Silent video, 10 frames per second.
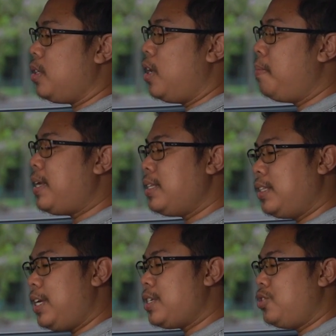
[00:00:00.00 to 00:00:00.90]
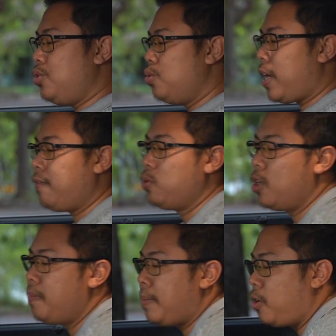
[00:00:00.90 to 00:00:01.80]
amenities, you do have
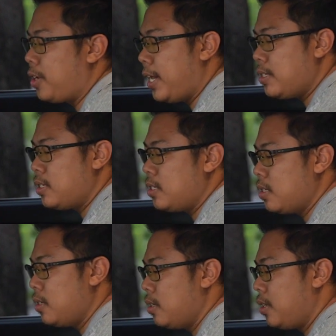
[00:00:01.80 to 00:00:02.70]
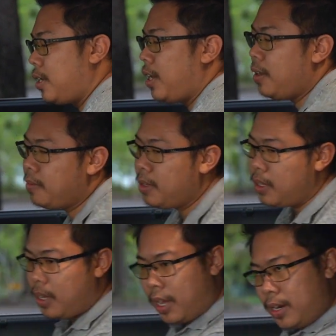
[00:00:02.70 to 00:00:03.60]
dual map pockets, okay,
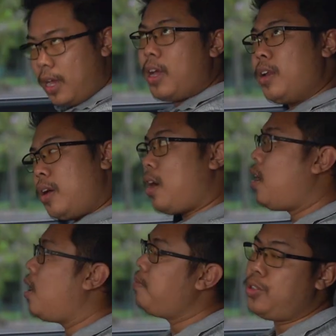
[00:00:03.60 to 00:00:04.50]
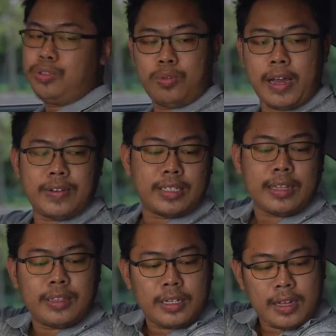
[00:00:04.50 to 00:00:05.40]
and then you do have a
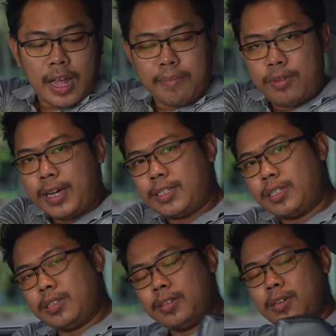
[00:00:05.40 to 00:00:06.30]
center armrest,